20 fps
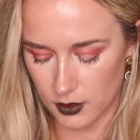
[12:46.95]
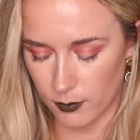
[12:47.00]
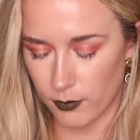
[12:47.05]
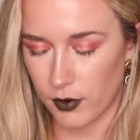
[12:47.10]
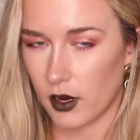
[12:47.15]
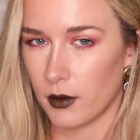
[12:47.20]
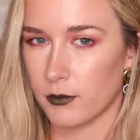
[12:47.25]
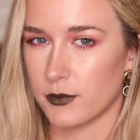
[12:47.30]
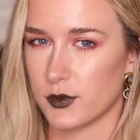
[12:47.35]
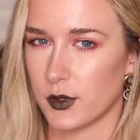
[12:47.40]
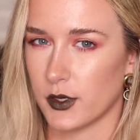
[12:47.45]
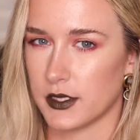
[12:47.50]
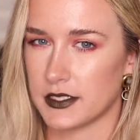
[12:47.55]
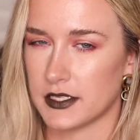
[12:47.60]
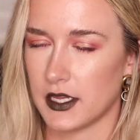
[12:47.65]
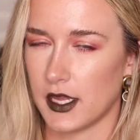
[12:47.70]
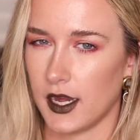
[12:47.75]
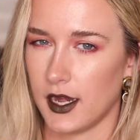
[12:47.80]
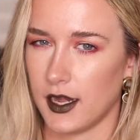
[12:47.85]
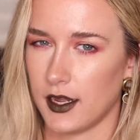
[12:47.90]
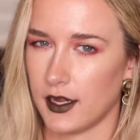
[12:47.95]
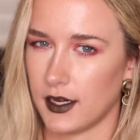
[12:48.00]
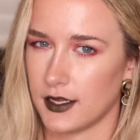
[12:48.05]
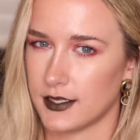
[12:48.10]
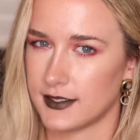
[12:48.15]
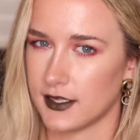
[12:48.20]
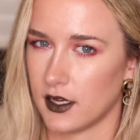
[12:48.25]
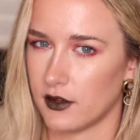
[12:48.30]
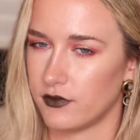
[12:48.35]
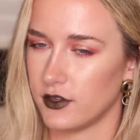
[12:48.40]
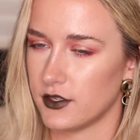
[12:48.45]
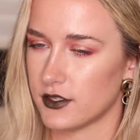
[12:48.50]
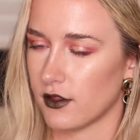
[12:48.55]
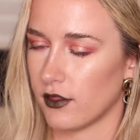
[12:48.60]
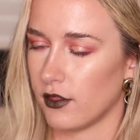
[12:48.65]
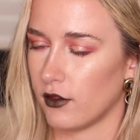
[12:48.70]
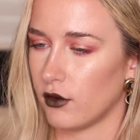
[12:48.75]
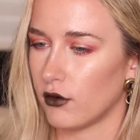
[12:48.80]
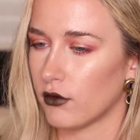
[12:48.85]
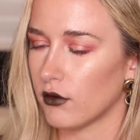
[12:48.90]
You probably won't see any selfies
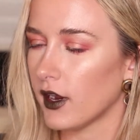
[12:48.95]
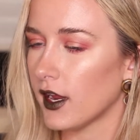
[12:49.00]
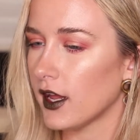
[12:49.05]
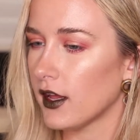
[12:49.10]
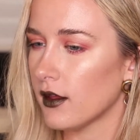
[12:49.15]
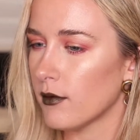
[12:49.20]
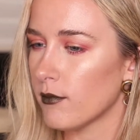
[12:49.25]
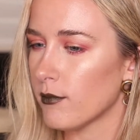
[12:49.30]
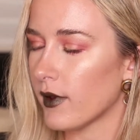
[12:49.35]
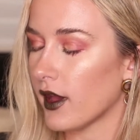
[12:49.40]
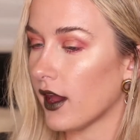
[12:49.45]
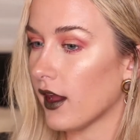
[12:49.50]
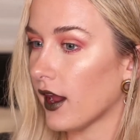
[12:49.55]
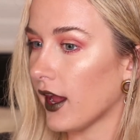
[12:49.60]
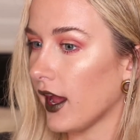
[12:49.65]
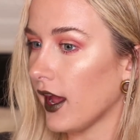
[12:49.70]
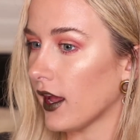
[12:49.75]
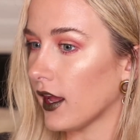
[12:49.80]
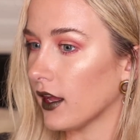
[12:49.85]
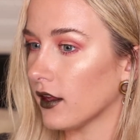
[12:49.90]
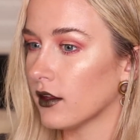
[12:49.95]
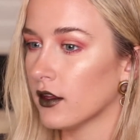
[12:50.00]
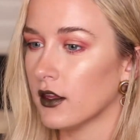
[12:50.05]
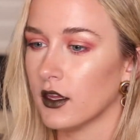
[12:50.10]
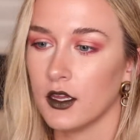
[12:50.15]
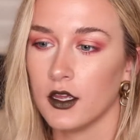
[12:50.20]
on the gram, but hey,